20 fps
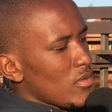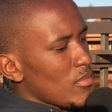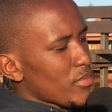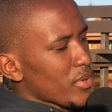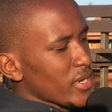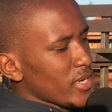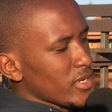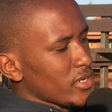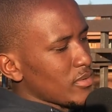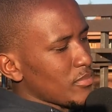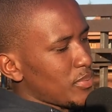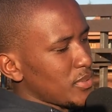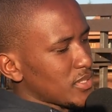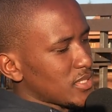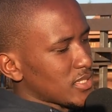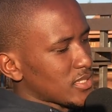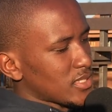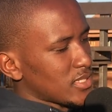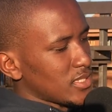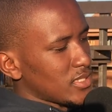Brendan
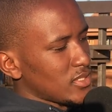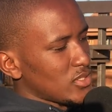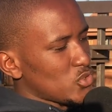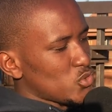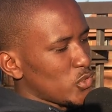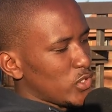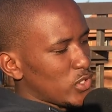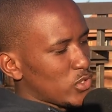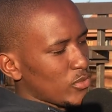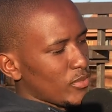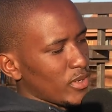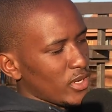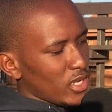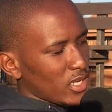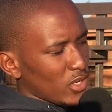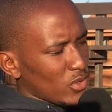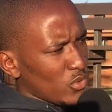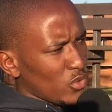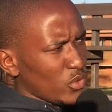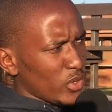Petersen to
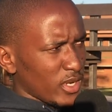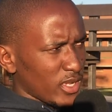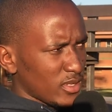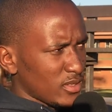Itumele Nkune.